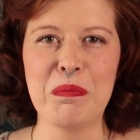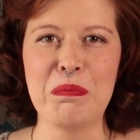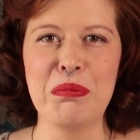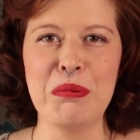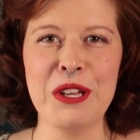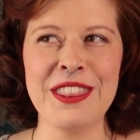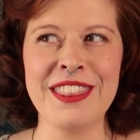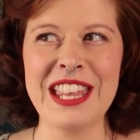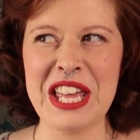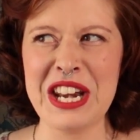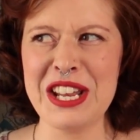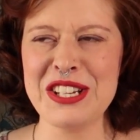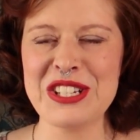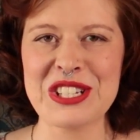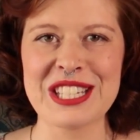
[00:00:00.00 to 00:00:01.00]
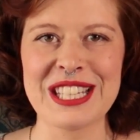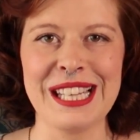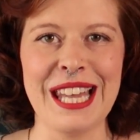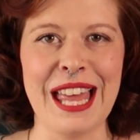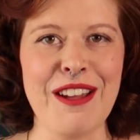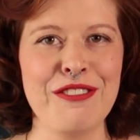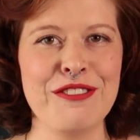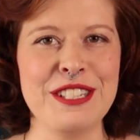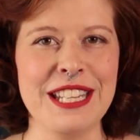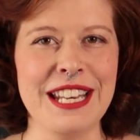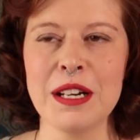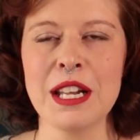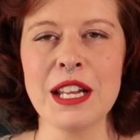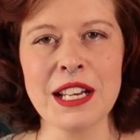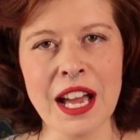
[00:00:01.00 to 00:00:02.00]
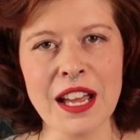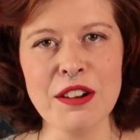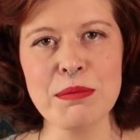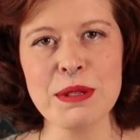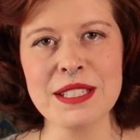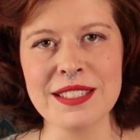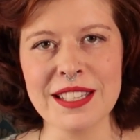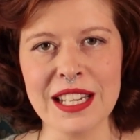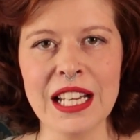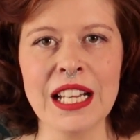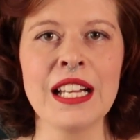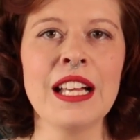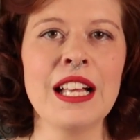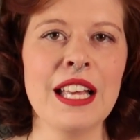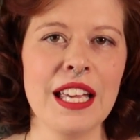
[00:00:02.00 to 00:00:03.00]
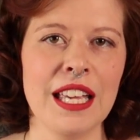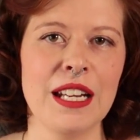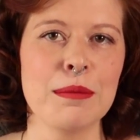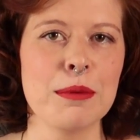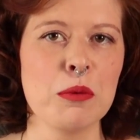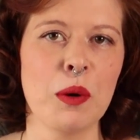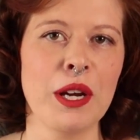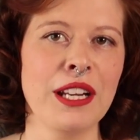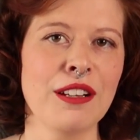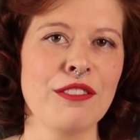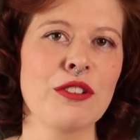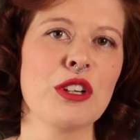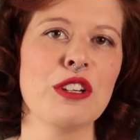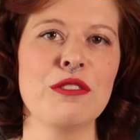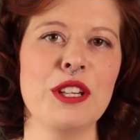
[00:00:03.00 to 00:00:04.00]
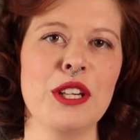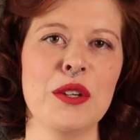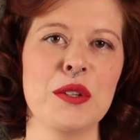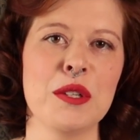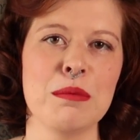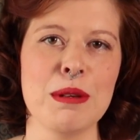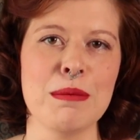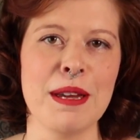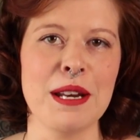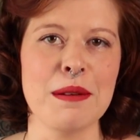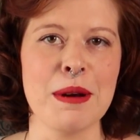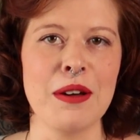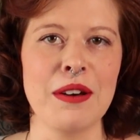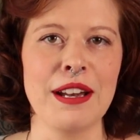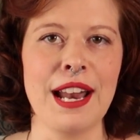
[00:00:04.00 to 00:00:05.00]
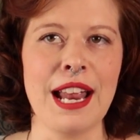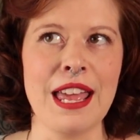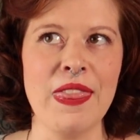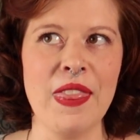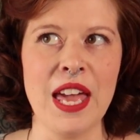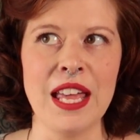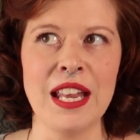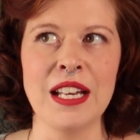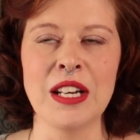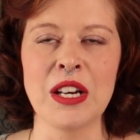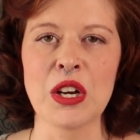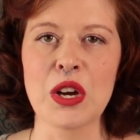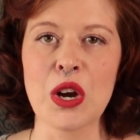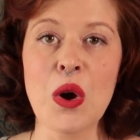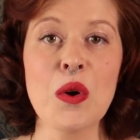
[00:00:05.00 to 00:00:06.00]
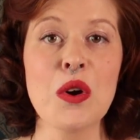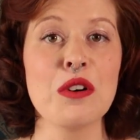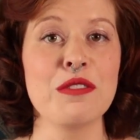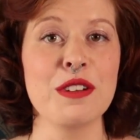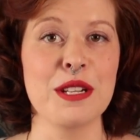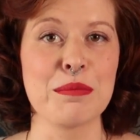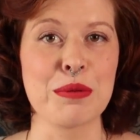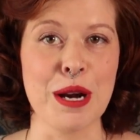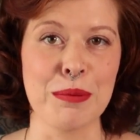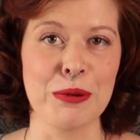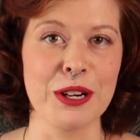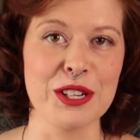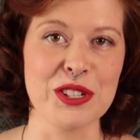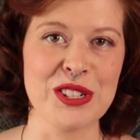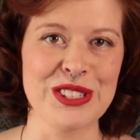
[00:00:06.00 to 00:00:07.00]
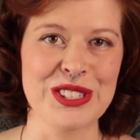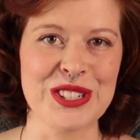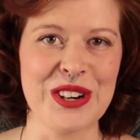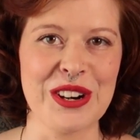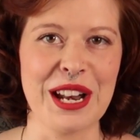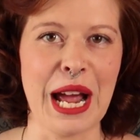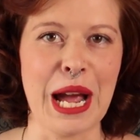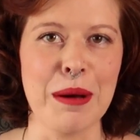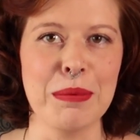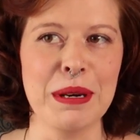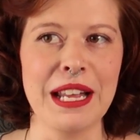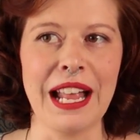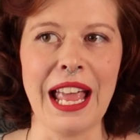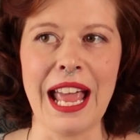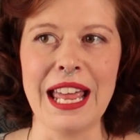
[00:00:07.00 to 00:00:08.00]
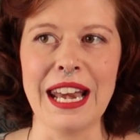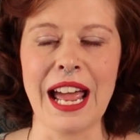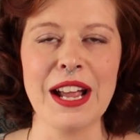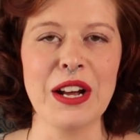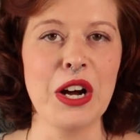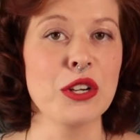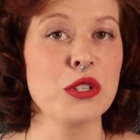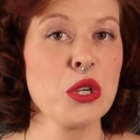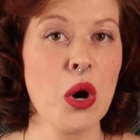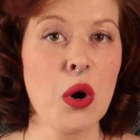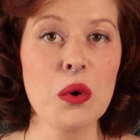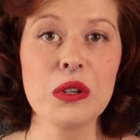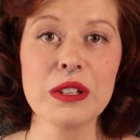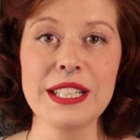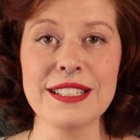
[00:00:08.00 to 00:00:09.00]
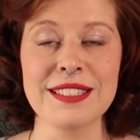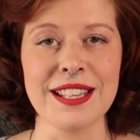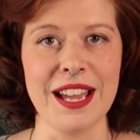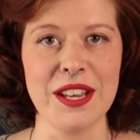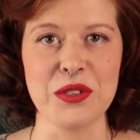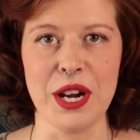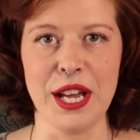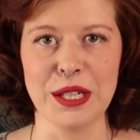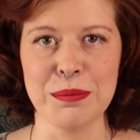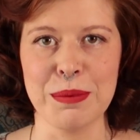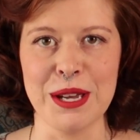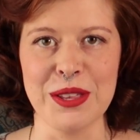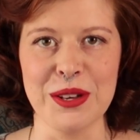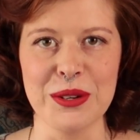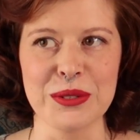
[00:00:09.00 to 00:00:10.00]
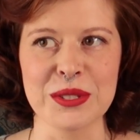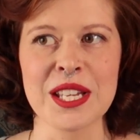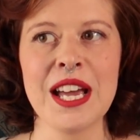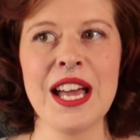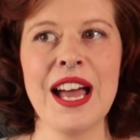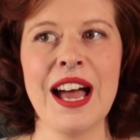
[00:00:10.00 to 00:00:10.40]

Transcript: But then I just left it. It had kind of been sitting, it had been waiting for a video to be made about it, and then CocoVid preparations started happening, and I got totally sidetracked by those.